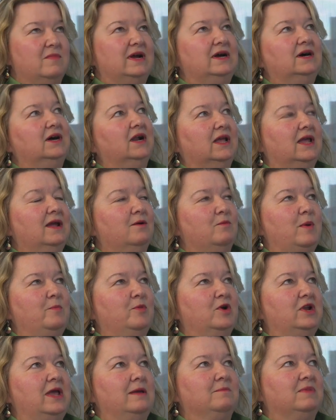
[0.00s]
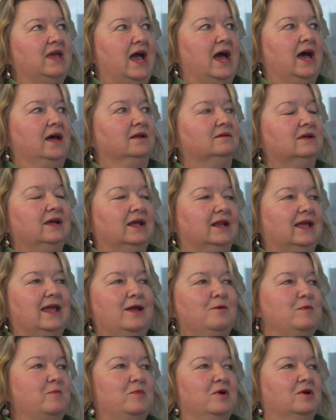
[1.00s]
my God, I can't remember her name, Kat, and I
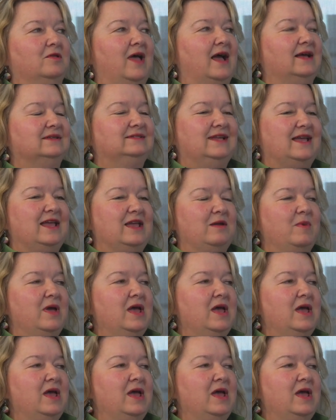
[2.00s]
can't remember her last name.